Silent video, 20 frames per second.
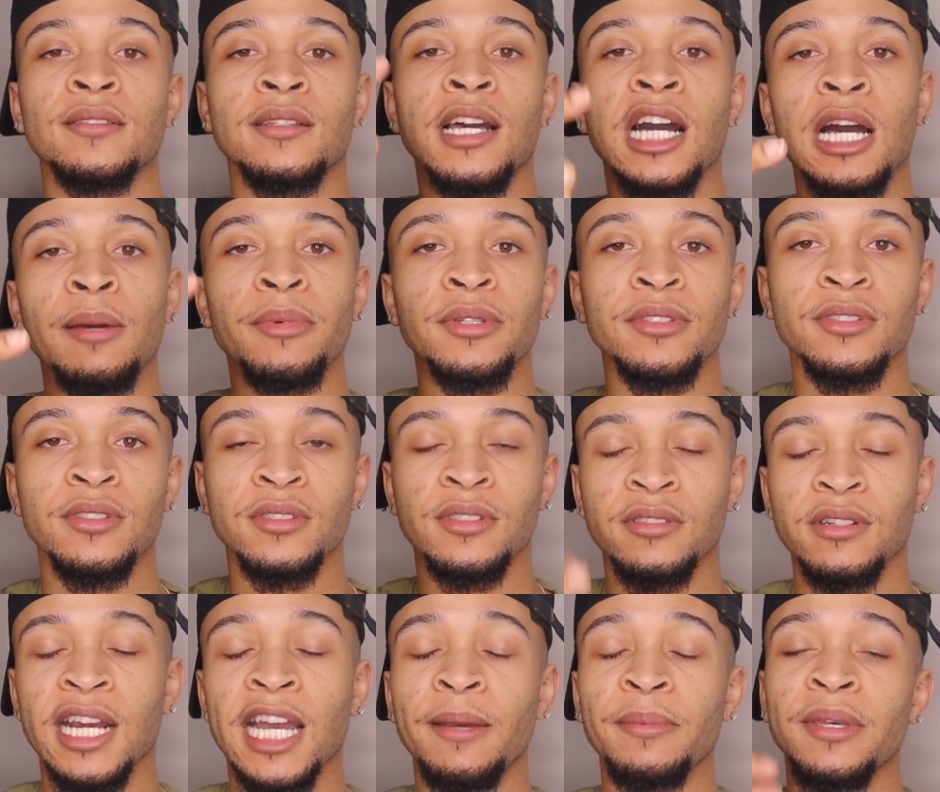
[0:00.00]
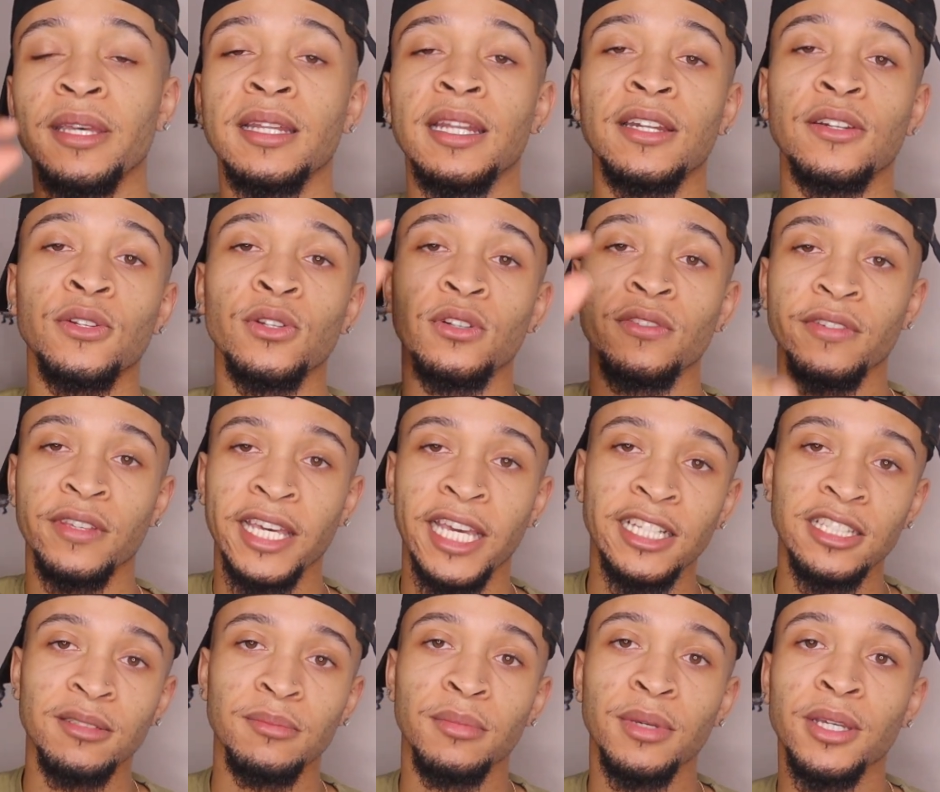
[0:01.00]
comments, subscribe, hit that
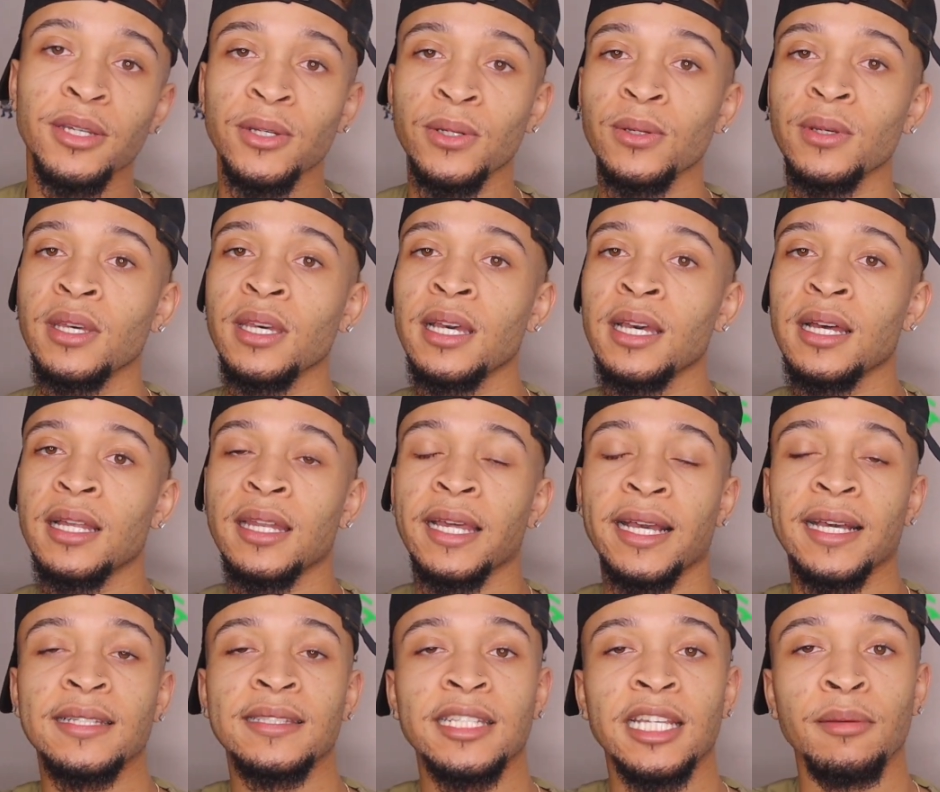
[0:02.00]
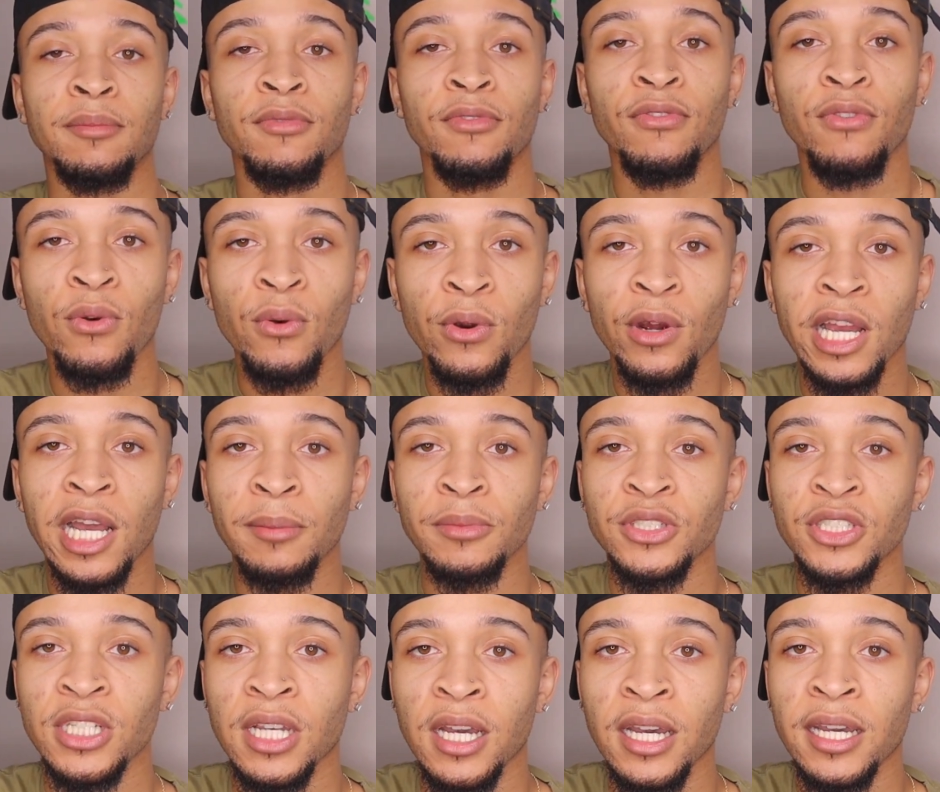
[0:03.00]
notification bell. Like I said before, I'm
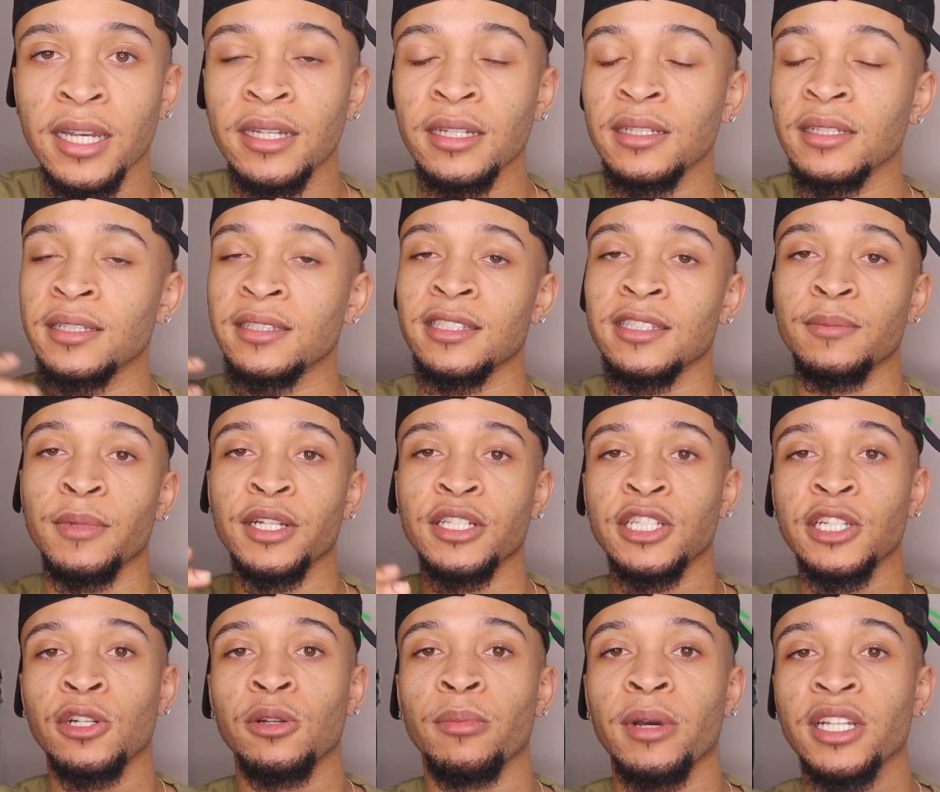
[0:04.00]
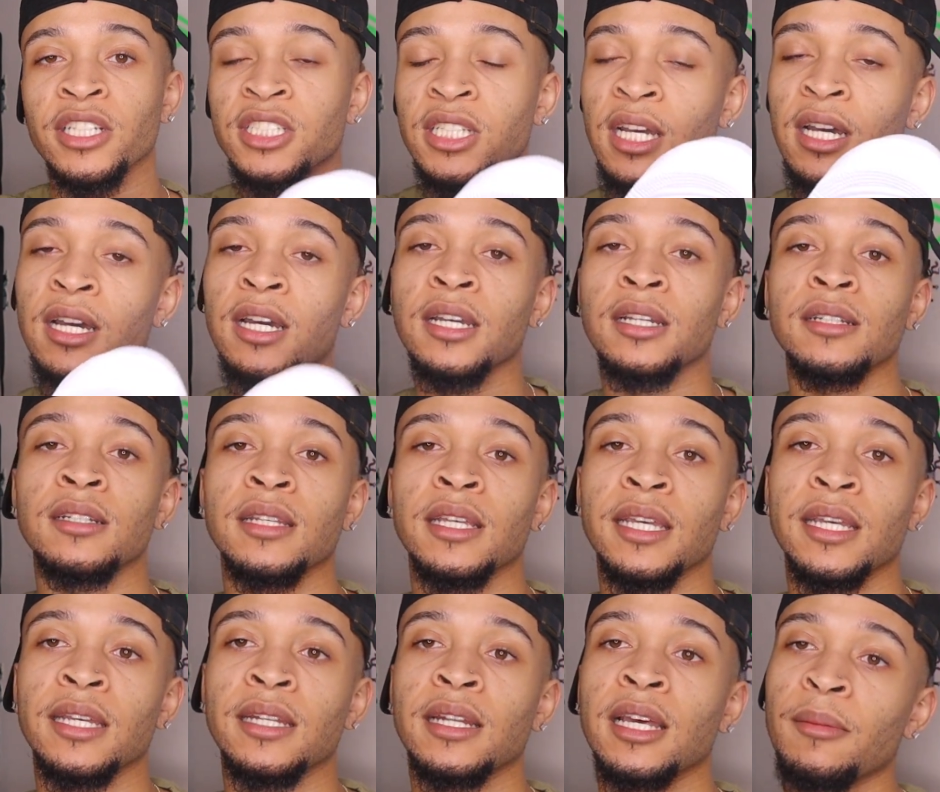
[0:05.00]
Shad. This is my channel Byshaad,
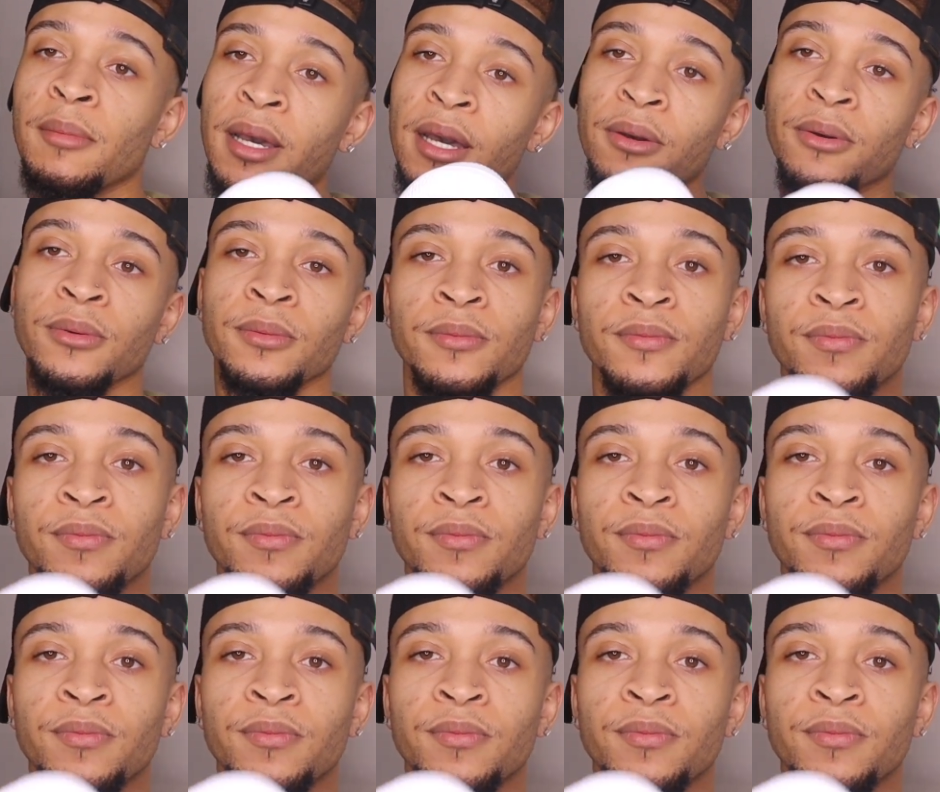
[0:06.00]
and I'm out.